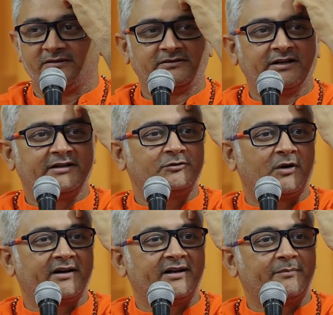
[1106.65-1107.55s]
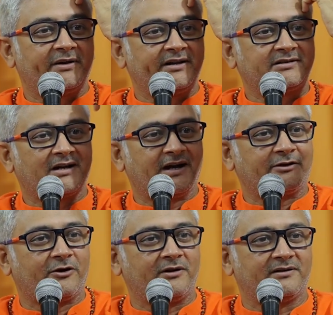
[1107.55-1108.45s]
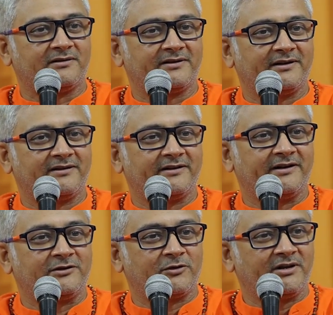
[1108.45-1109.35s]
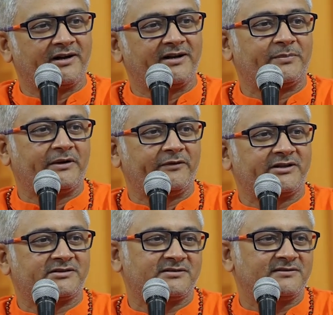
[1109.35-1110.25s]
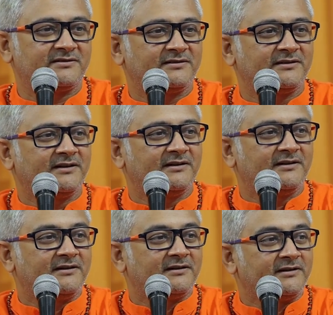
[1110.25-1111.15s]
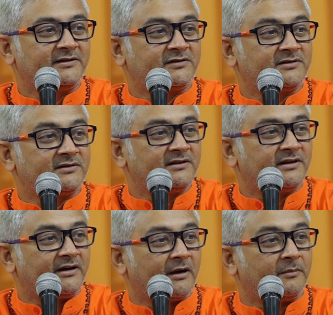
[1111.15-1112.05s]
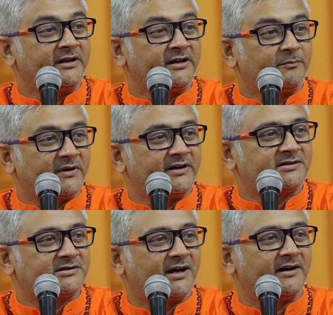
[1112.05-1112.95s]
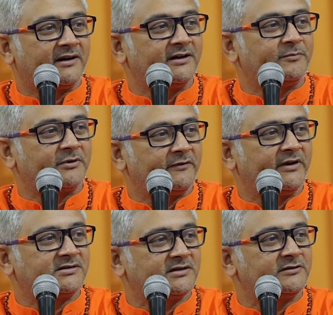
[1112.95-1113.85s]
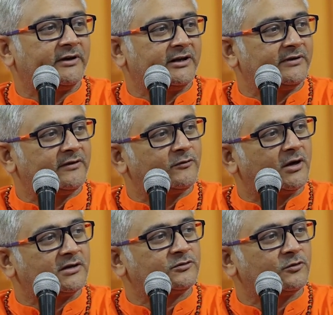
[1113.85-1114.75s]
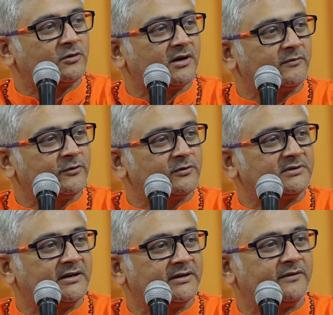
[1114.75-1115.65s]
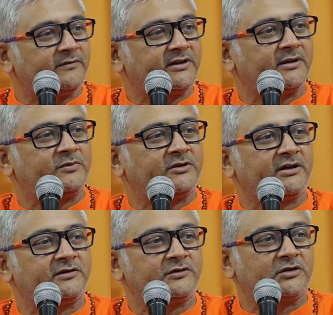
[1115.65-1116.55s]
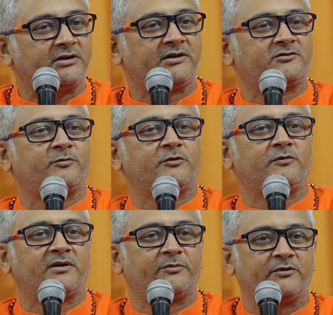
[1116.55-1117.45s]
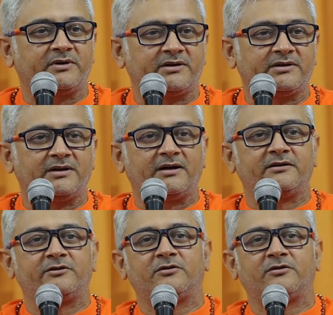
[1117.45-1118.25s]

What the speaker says: There is no Agni Pariksha at all. It is only Agni Pravesh. This Agni Pariksha and Agni Pravesh is where we have got so confused, and then we keep saying Sita ji has to prove her purity and